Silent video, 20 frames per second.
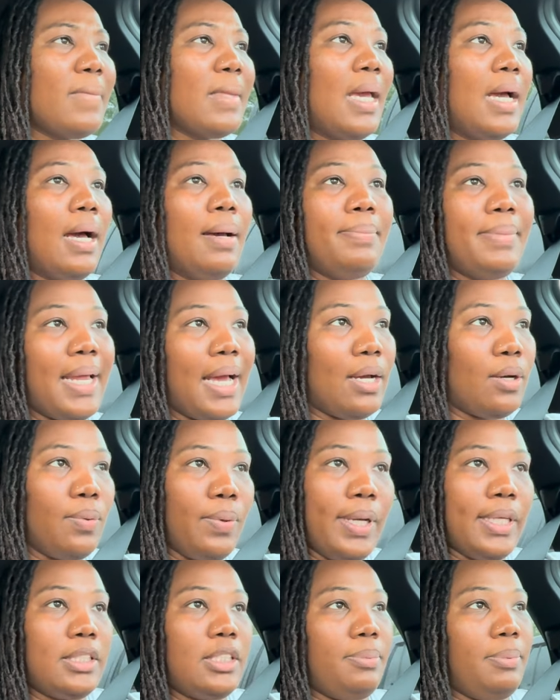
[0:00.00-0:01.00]
I'm not
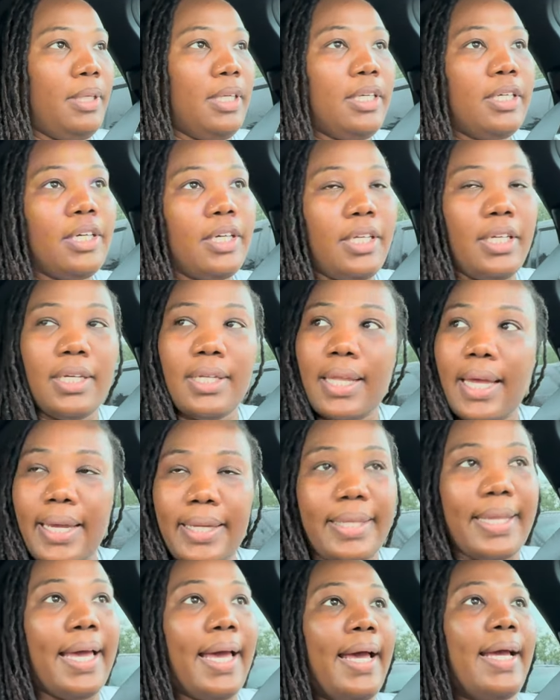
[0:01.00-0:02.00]
going to be cooking
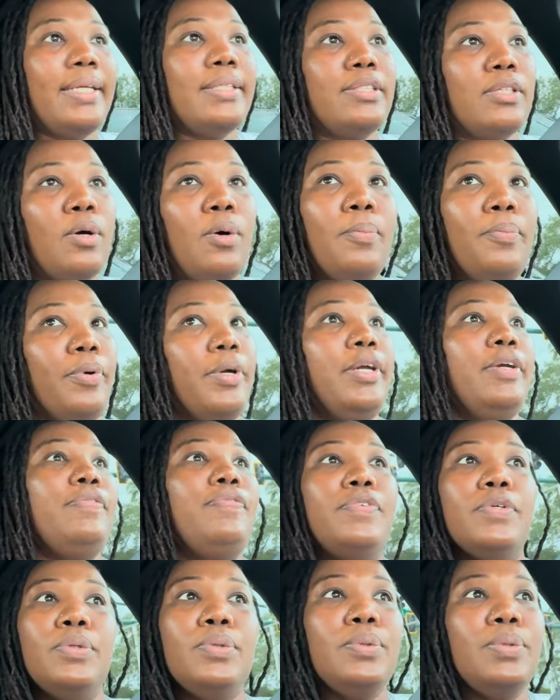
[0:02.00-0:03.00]
like that to go bring
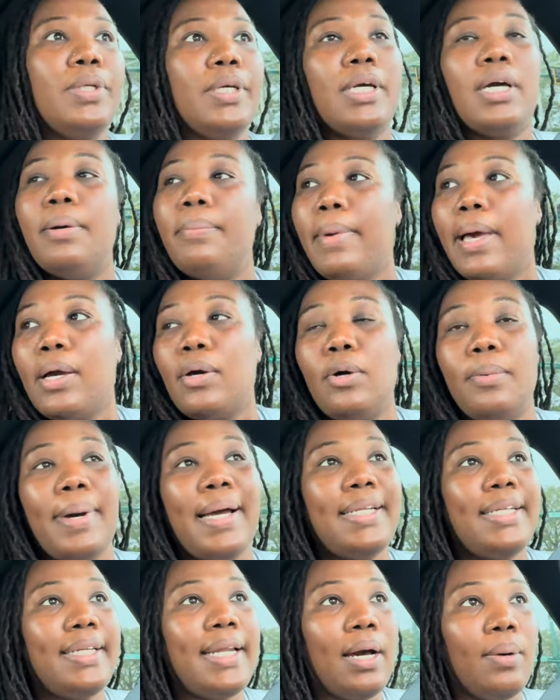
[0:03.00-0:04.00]
food and come back home. I
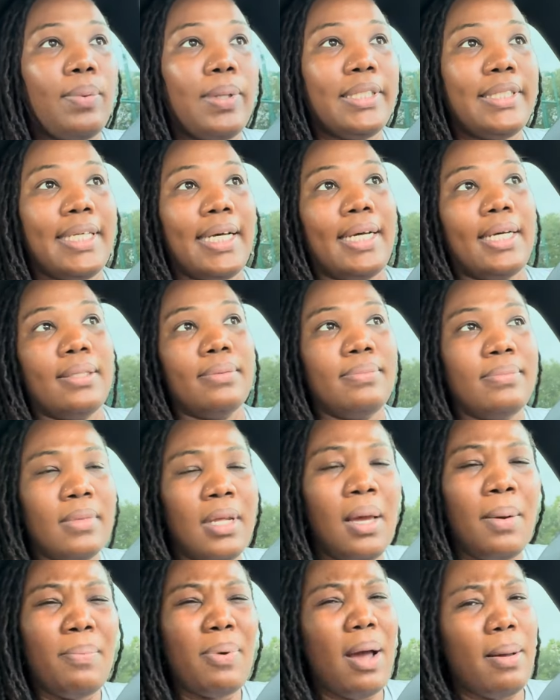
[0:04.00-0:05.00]
did that one
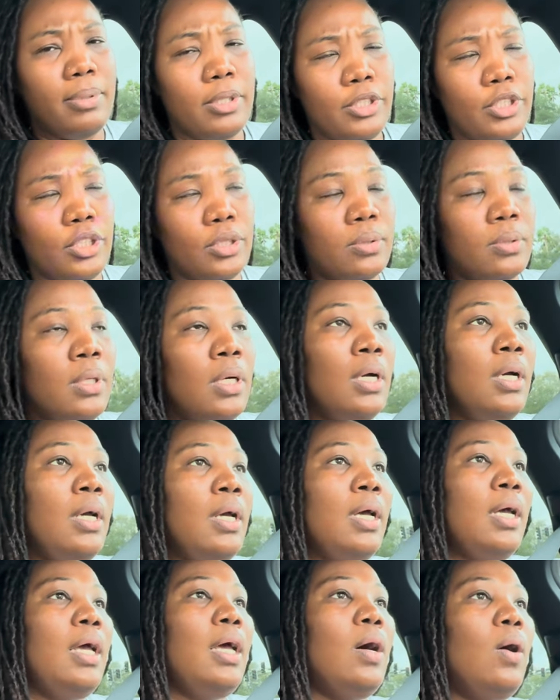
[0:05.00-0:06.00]
time, probably two
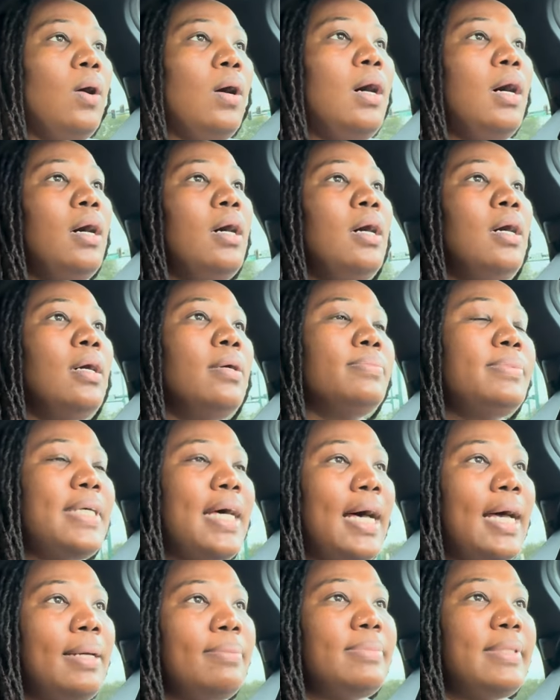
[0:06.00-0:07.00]
um,
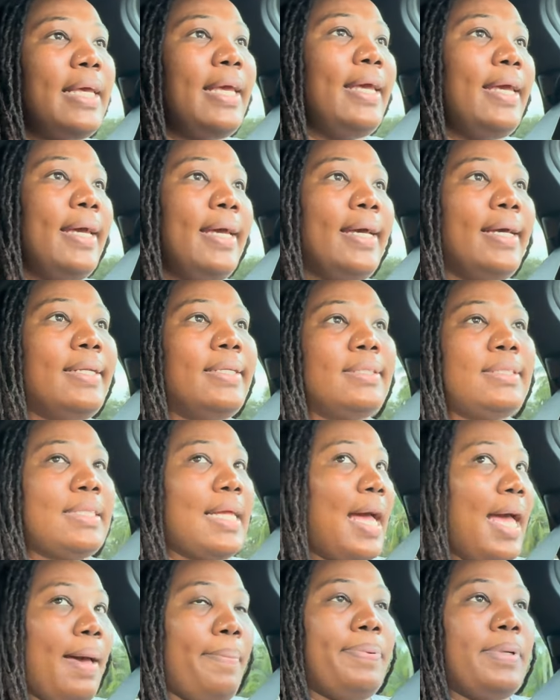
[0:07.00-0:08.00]
times, and it's
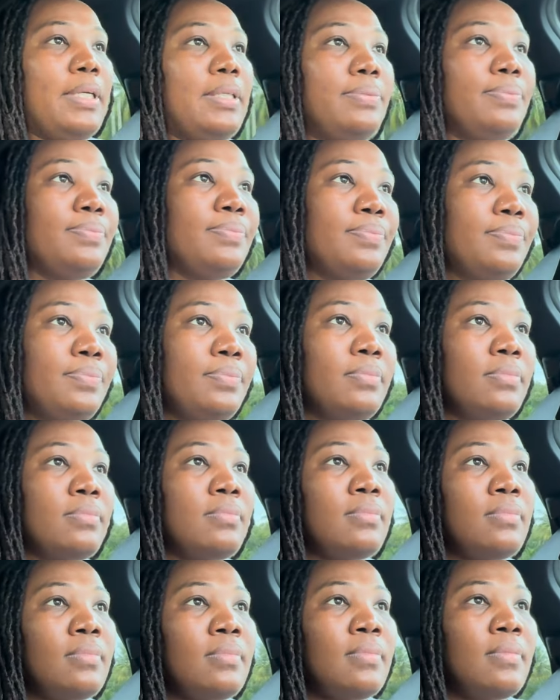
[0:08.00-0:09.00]
not happening.
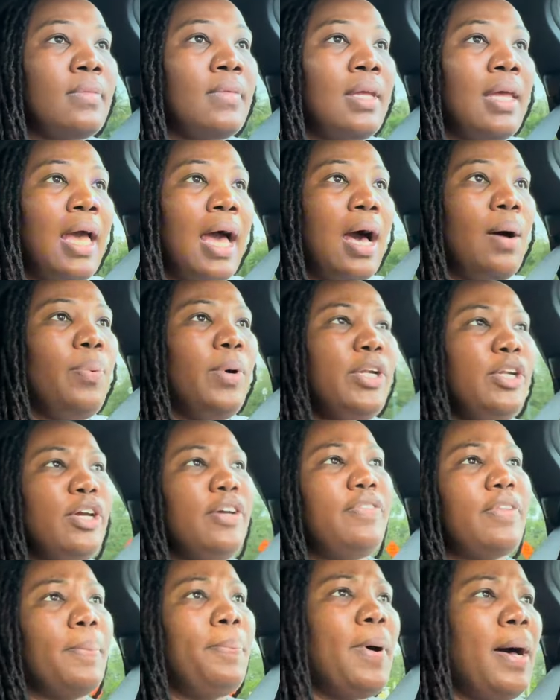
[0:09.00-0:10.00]
I wonder
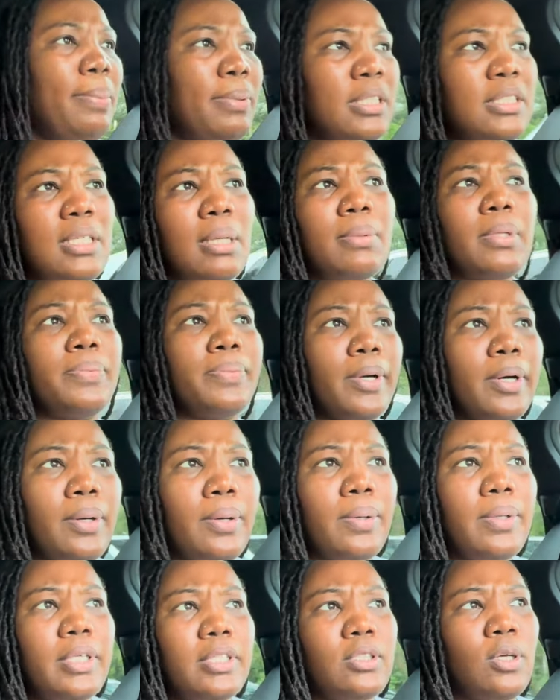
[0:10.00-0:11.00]
if the Publix up the
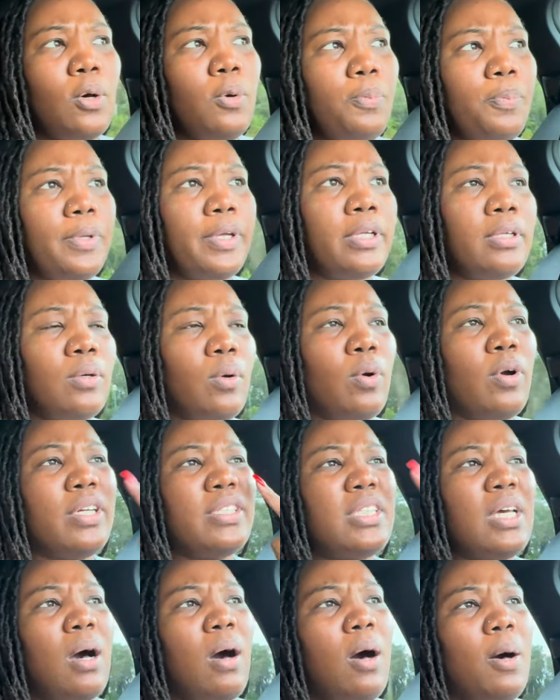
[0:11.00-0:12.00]
road is open or
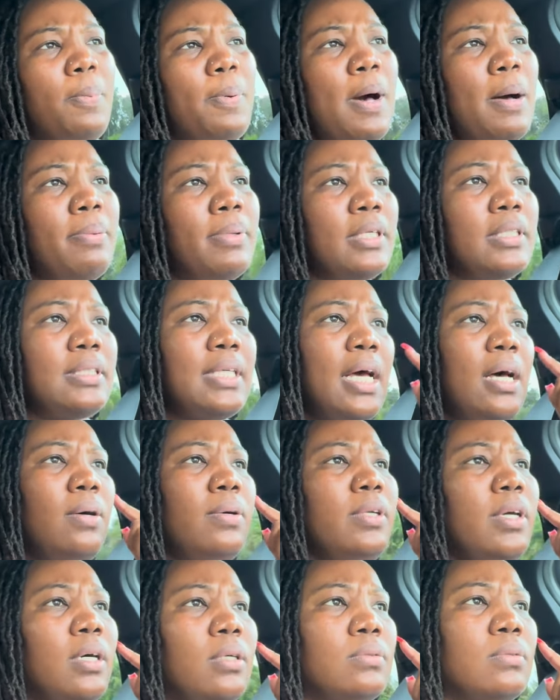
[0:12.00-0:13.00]
is it all Publix? I
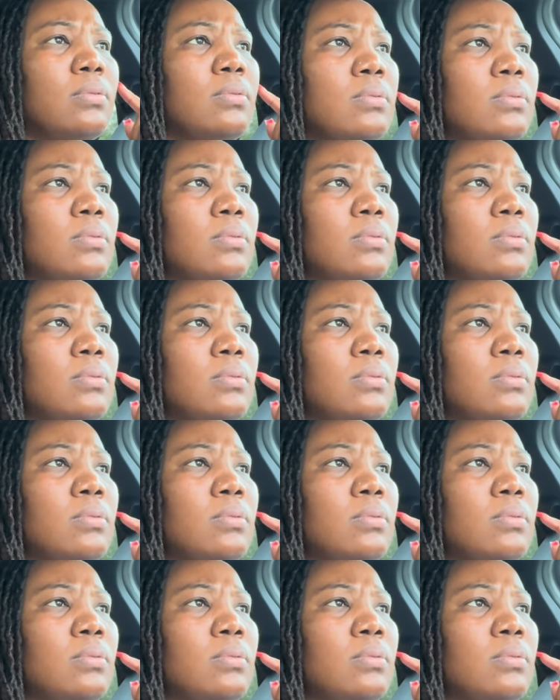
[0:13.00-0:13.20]
don't know.